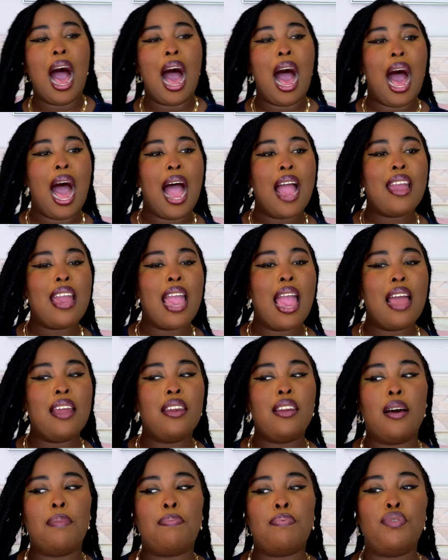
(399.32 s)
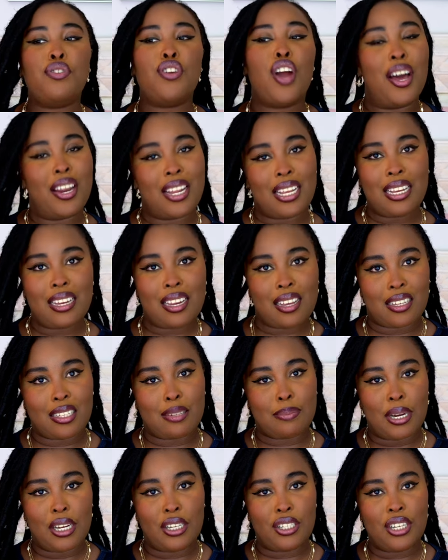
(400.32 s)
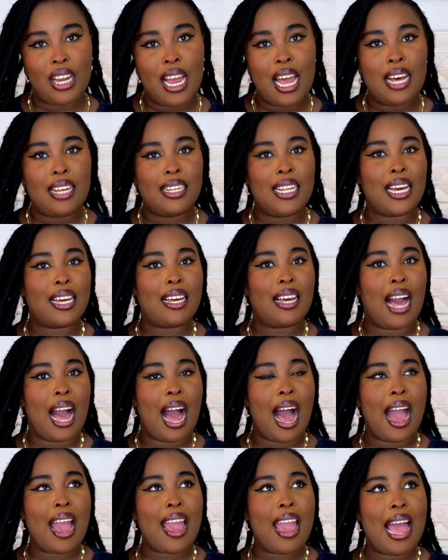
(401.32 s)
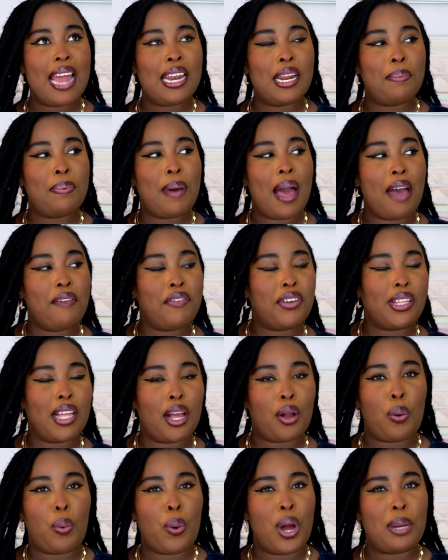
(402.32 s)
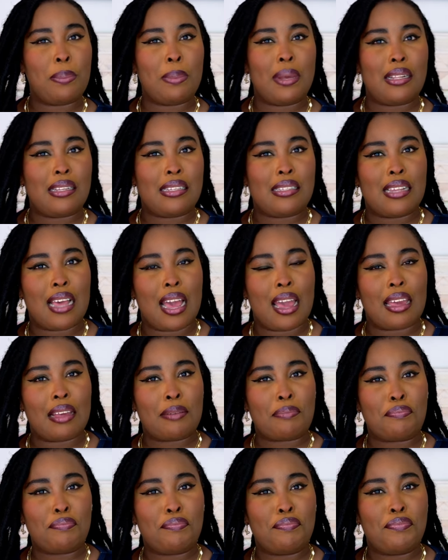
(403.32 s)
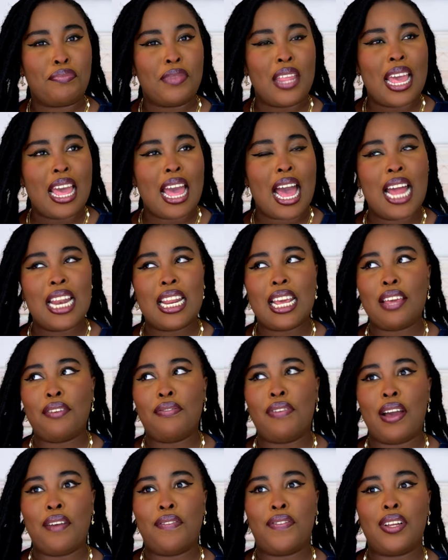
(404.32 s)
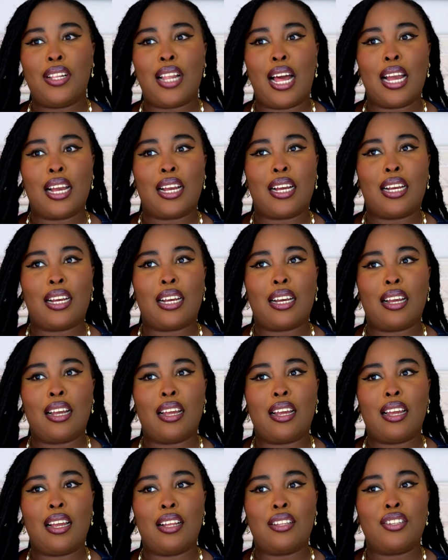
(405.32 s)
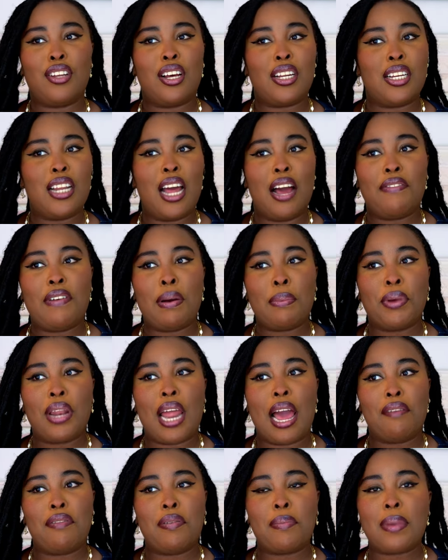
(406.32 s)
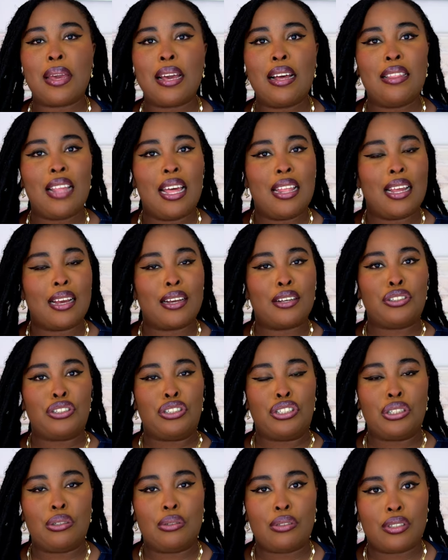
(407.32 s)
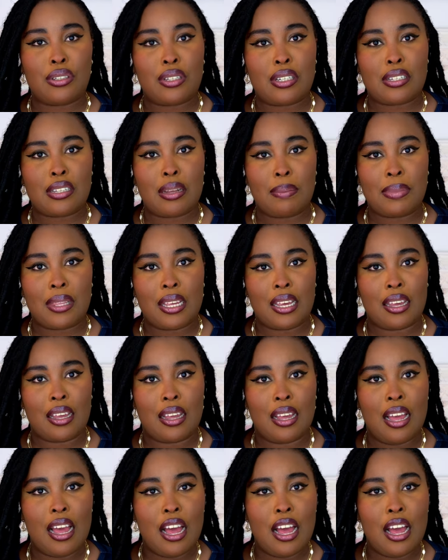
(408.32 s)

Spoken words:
I end up not eating as much. Like, I end up having, like, one meal a day. And if I feel like it's not enough, I'm going to have a meal and, like, a juice or something.